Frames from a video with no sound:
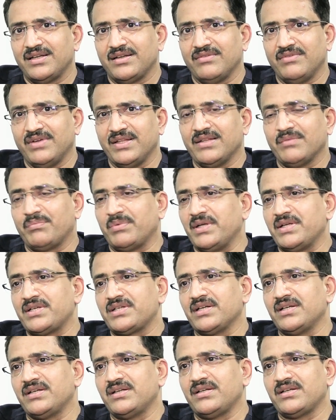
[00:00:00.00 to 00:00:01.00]
when the
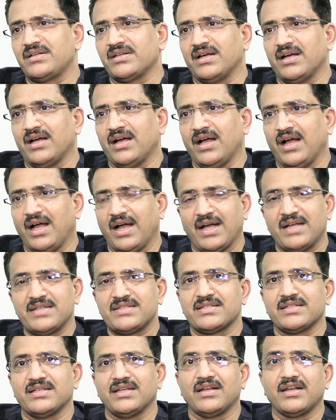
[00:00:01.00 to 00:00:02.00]
patient
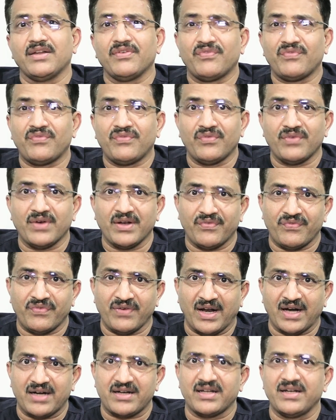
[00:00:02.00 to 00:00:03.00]
has
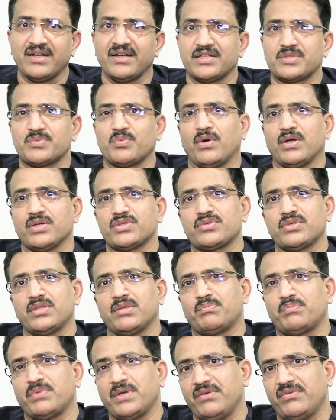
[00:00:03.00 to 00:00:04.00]
refractory response to
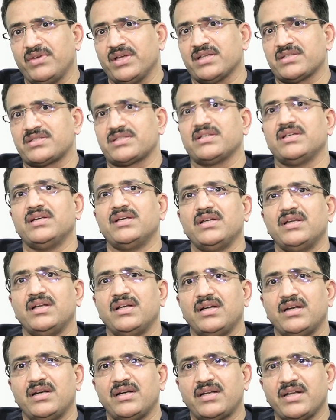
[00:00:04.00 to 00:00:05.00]
the previous
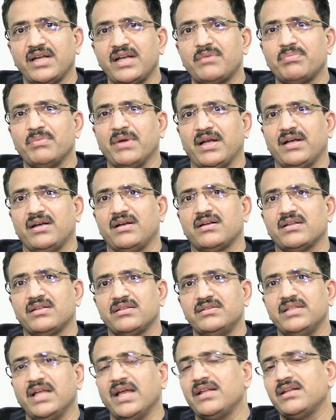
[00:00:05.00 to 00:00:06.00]
treatment,
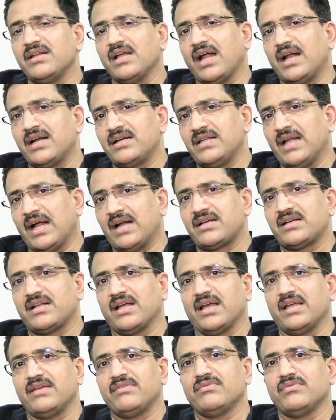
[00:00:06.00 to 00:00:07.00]
then at that
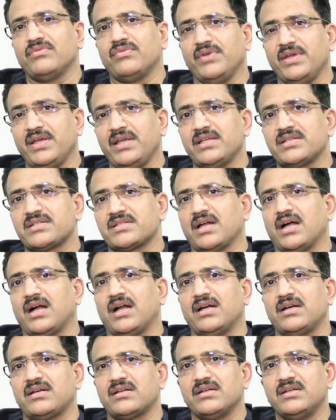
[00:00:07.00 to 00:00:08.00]
time we
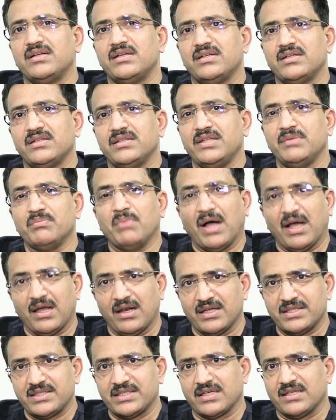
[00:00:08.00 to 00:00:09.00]
start the
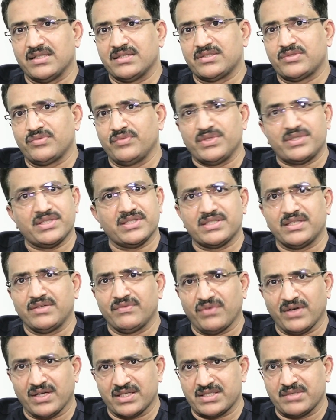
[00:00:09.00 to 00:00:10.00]
biologicals, which is
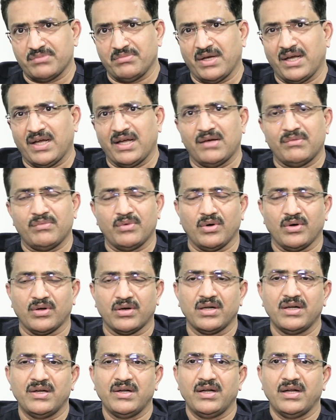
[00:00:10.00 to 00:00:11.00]
infliximab
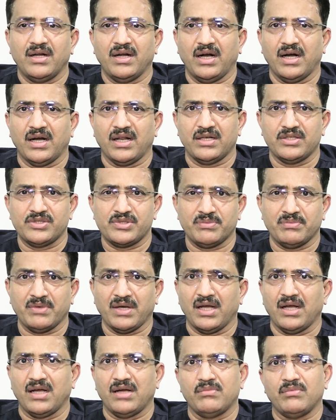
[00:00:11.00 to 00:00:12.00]
or
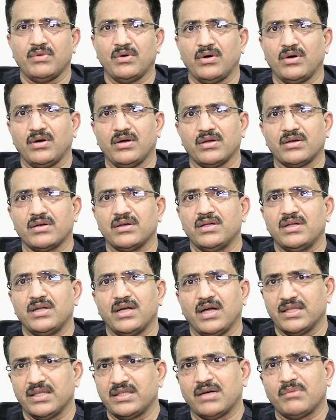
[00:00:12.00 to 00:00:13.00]
adalimumab or
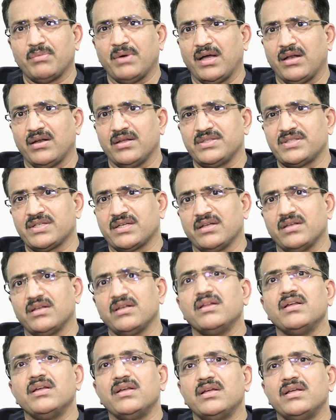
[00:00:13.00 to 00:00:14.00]
other
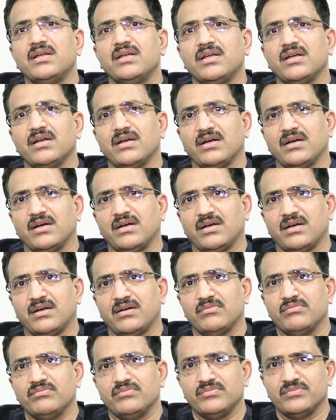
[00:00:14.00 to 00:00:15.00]
biological
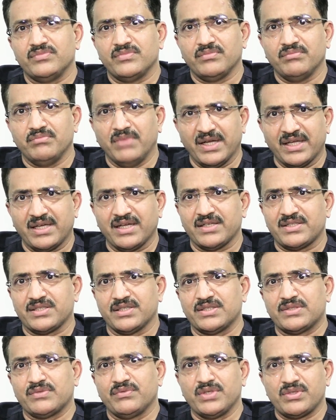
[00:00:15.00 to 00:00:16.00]

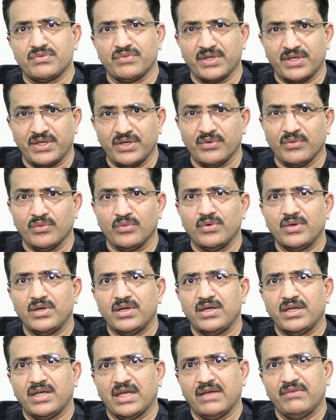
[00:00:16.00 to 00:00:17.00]
medications which we give
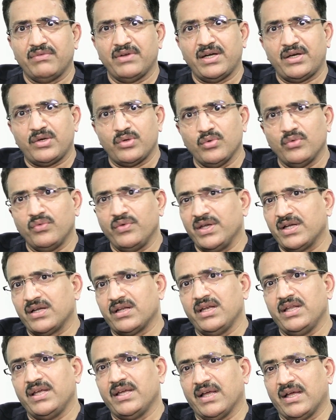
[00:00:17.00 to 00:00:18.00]
every 2
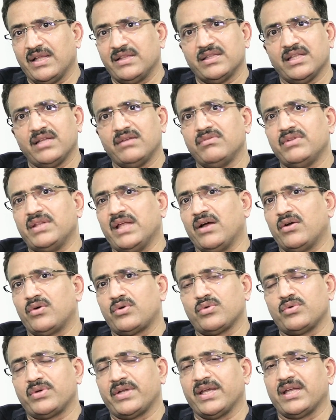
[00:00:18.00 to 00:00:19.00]
weekly, and then they have
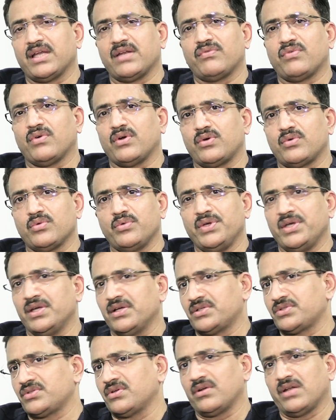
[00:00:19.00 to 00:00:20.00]
to take it for 2
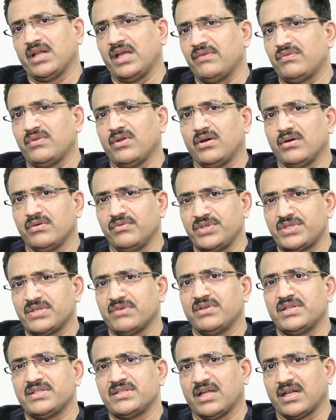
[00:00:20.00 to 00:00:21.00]
years or lifelong,
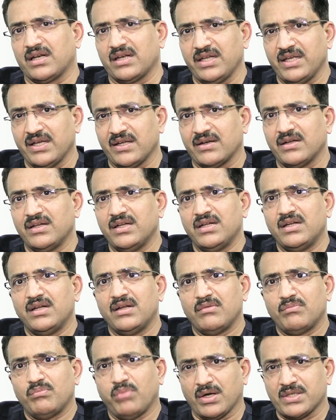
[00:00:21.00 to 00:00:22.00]
whichever is earlier
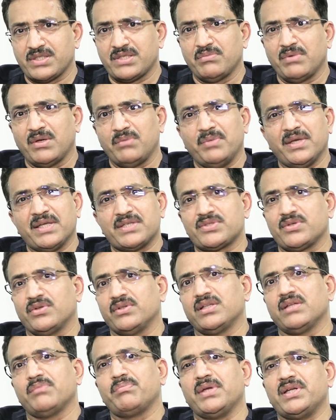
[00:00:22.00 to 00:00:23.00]
possible based
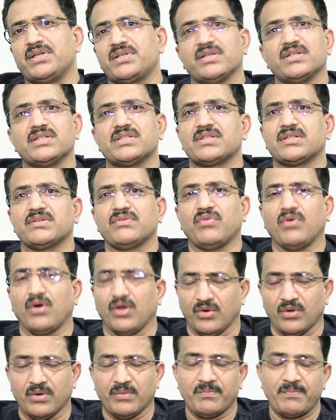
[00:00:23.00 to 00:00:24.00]
on the patient's
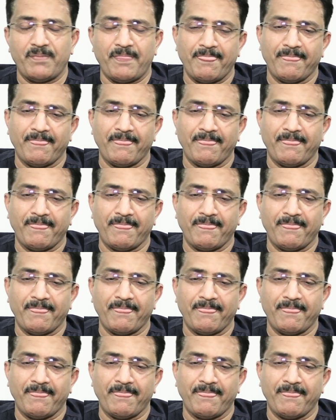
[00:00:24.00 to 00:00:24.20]
follow.